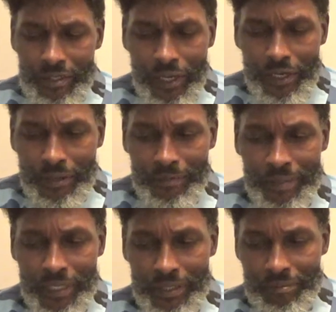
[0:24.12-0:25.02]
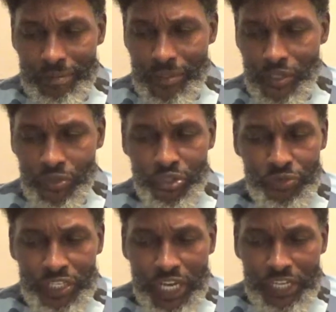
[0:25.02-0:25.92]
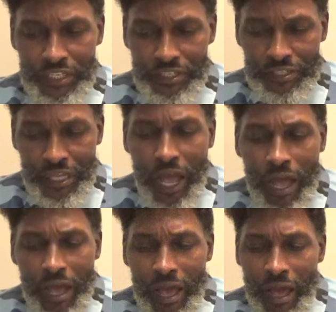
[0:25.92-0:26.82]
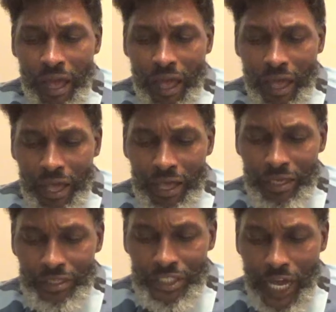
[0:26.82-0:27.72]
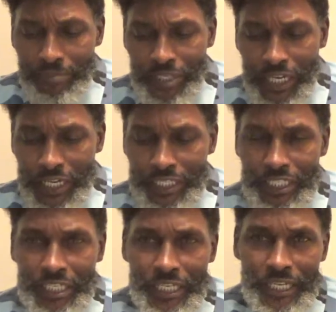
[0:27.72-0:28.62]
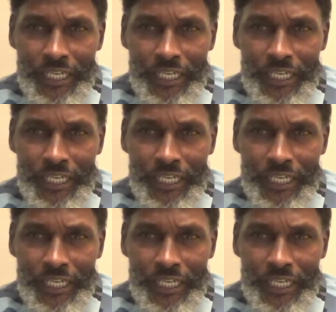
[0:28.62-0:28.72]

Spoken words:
Now I'm going to go to Daniel chapter 8